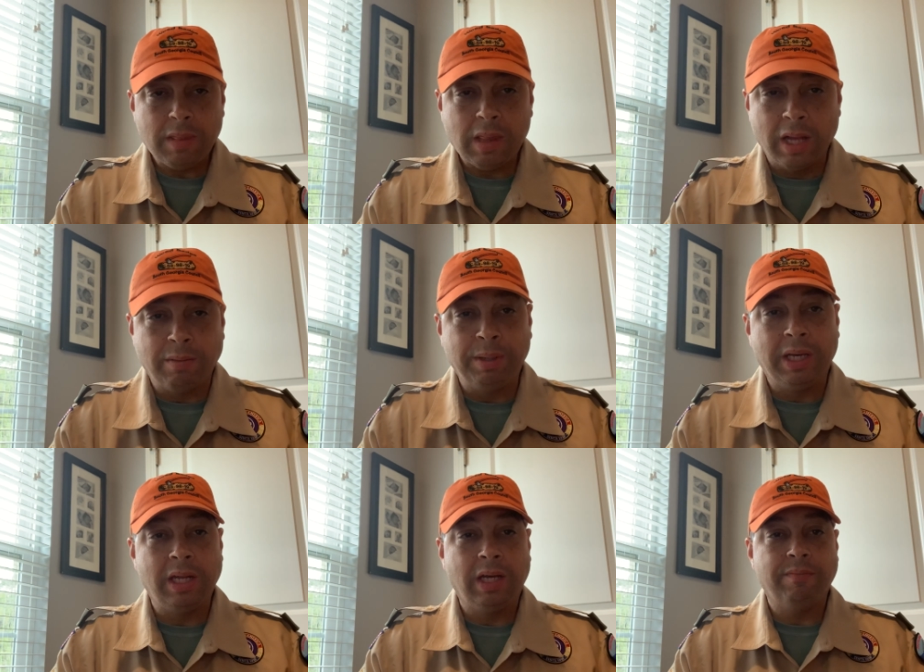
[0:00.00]
at the
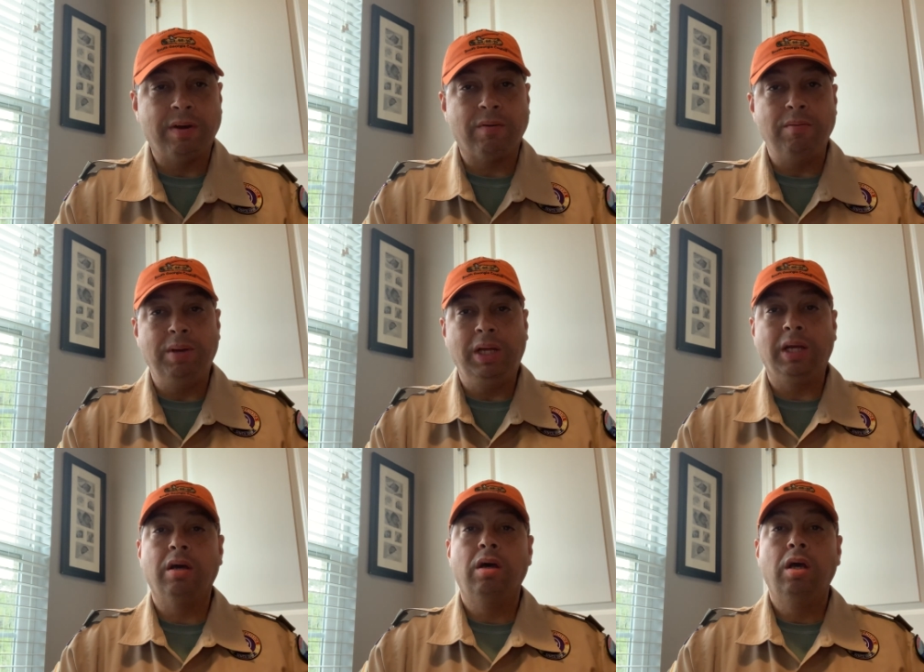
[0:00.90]
beginning of every
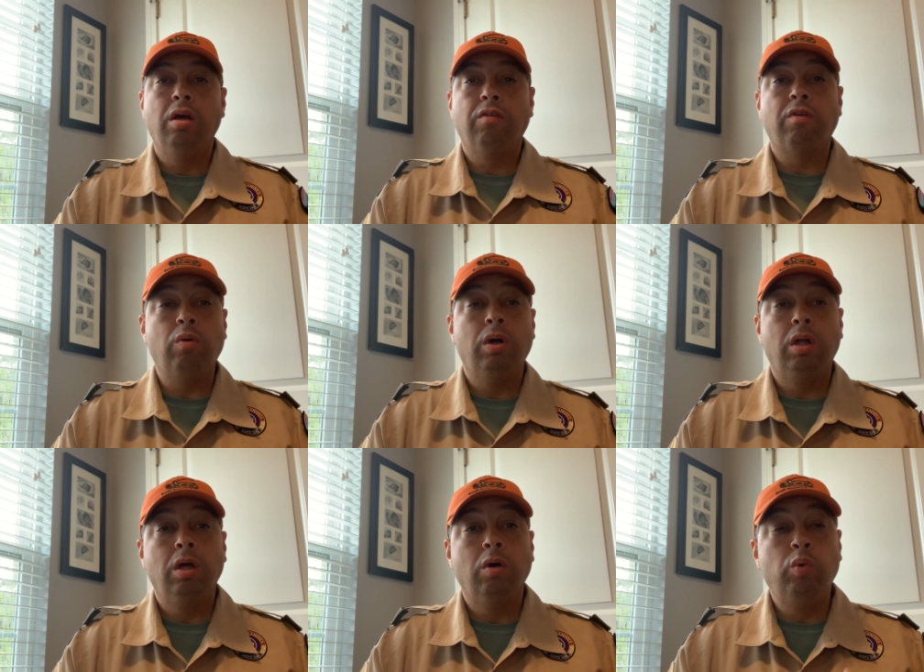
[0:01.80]
meeting. So
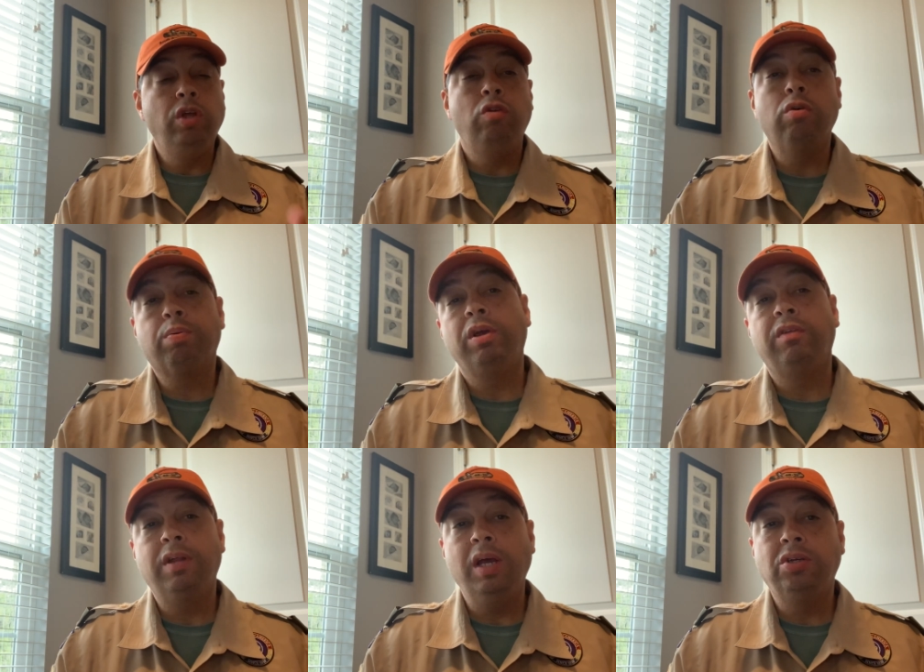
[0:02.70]
when you do a
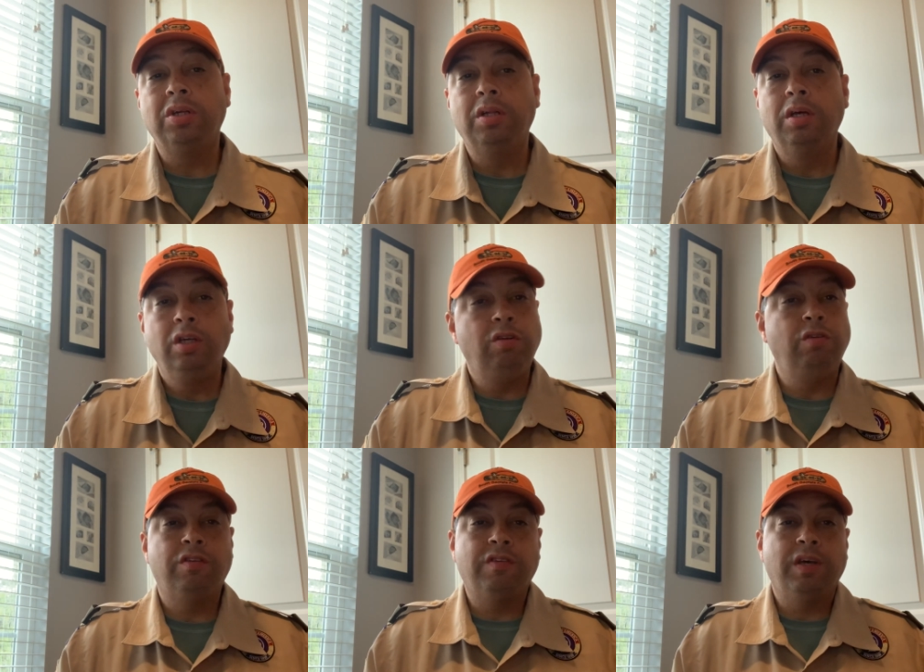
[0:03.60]
presentation, you
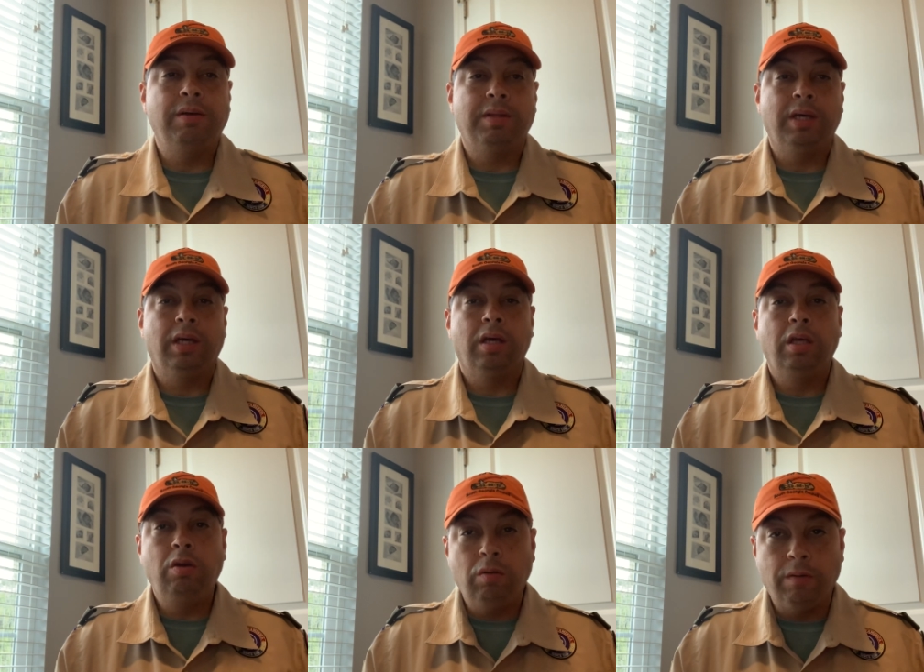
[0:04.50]
do the same thing.
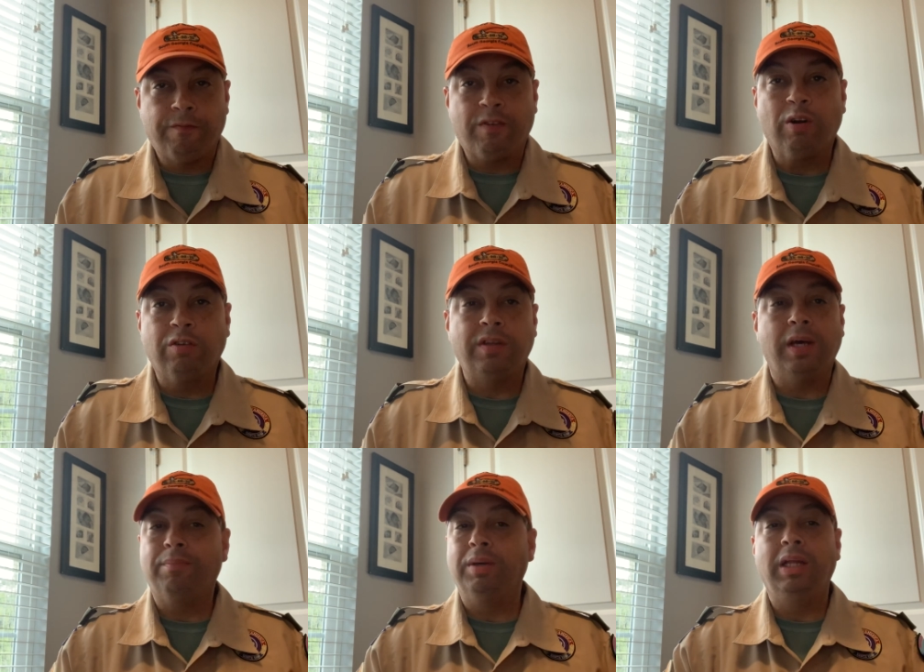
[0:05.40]
The first
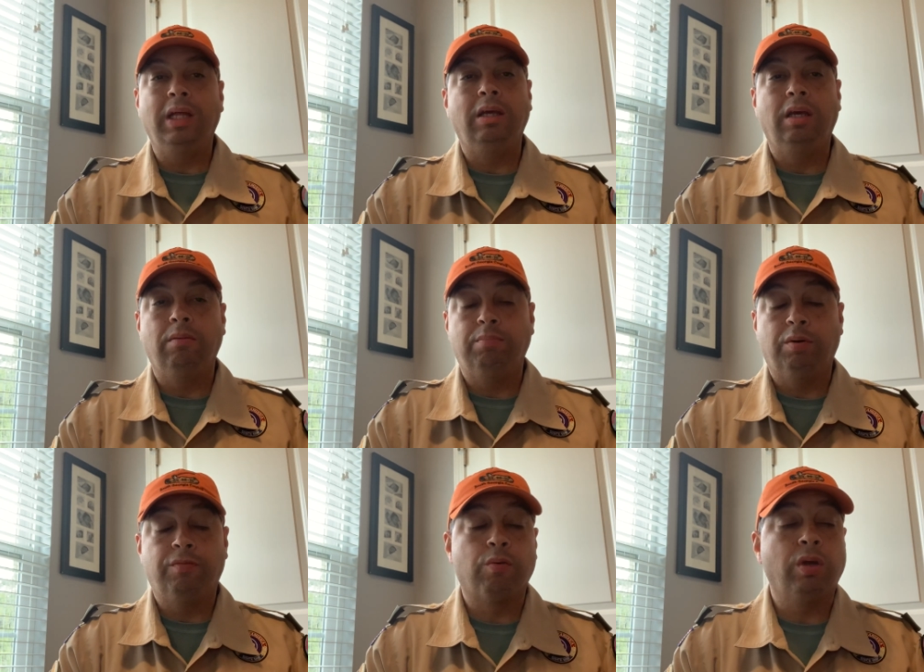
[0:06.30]
step in
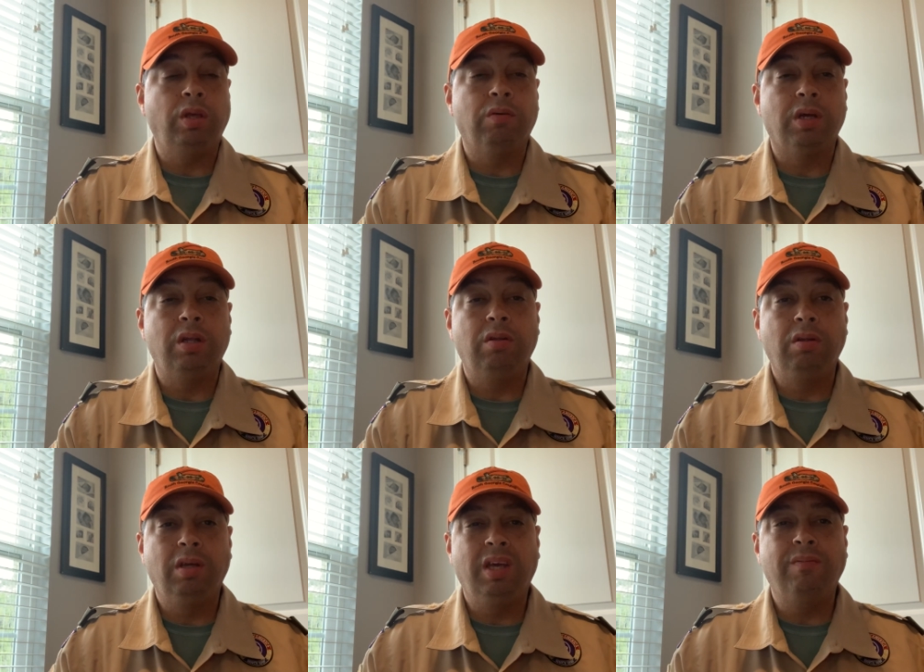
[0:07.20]
before you can
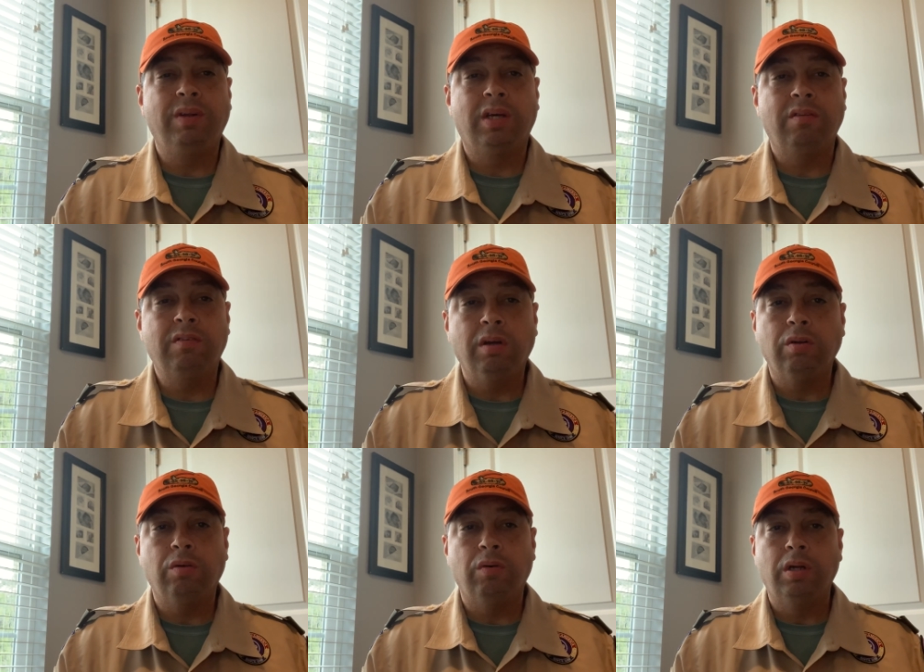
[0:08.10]
even consider
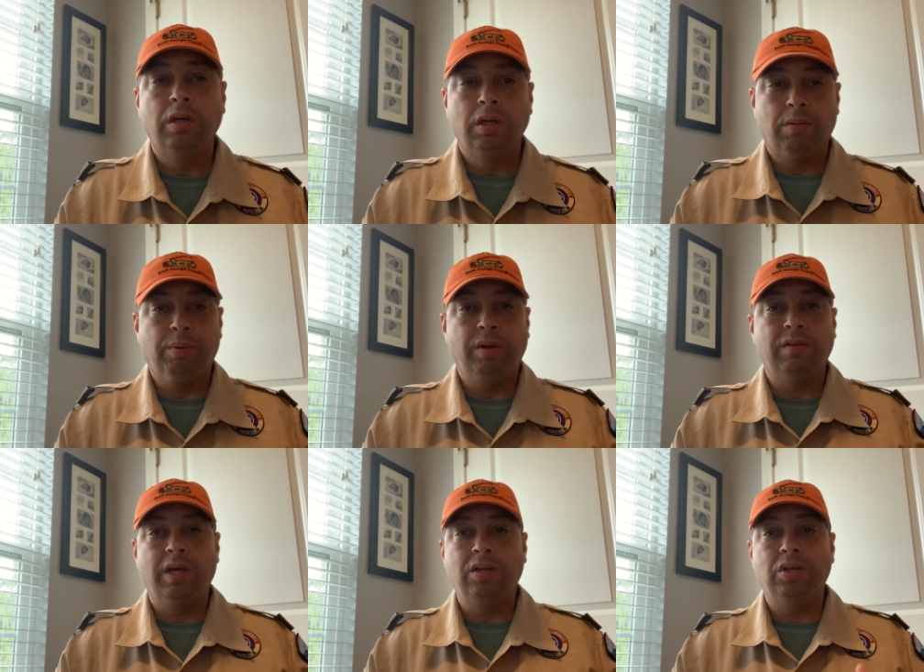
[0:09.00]
doing a
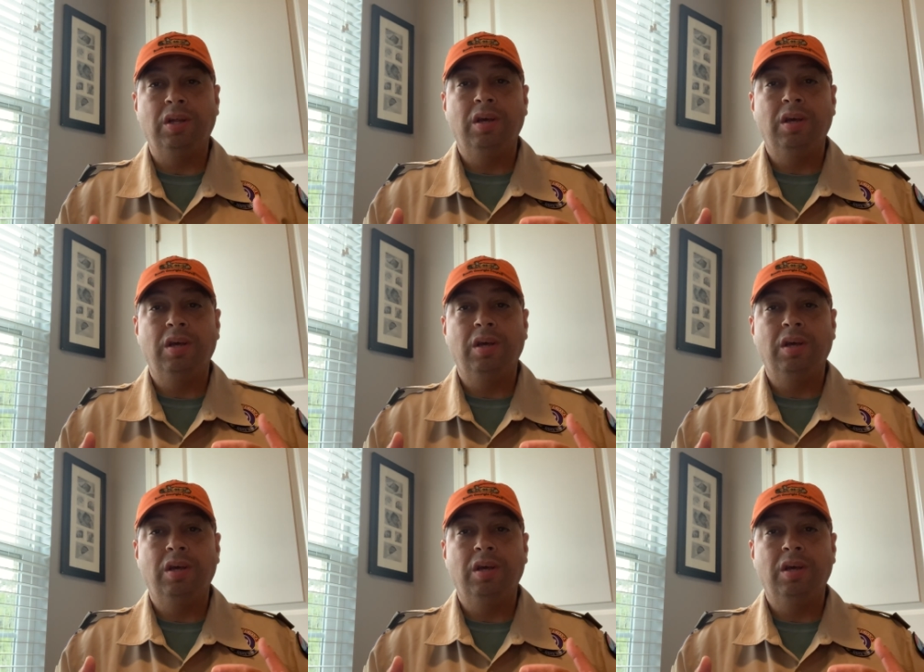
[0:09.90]
presentation